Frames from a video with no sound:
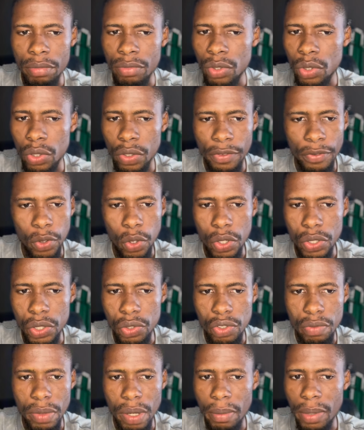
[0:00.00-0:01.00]
You, of course,
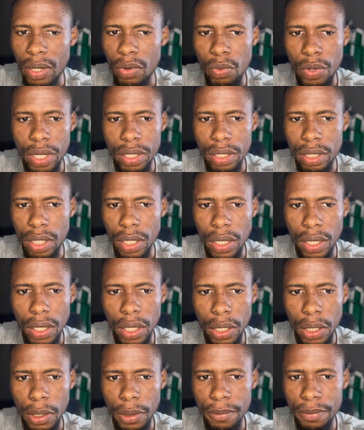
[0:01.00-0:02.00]
you remember when
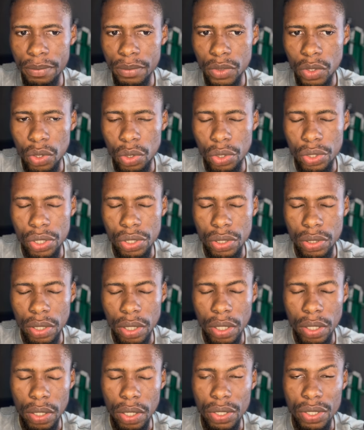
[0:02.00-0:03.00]
Coach
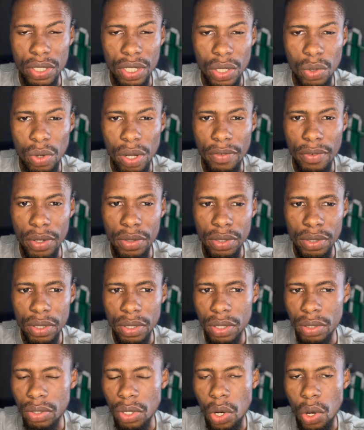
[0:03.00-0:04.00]
Austin Wavon
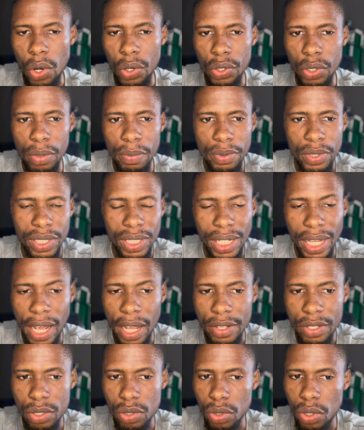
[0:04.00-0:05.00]
called up the
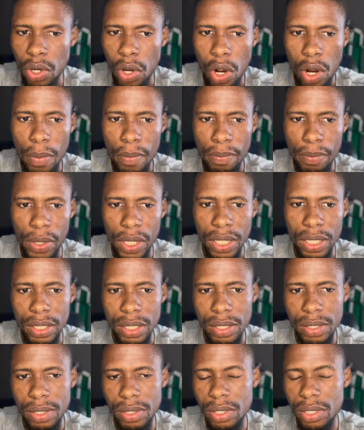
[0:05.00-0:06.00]
guys to come play
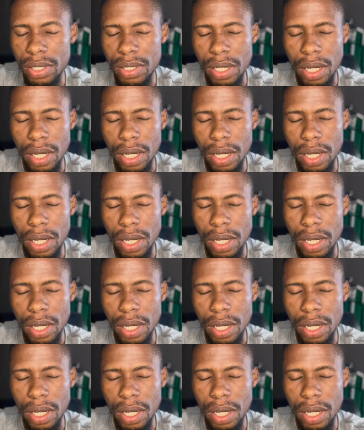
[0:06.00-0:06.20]
this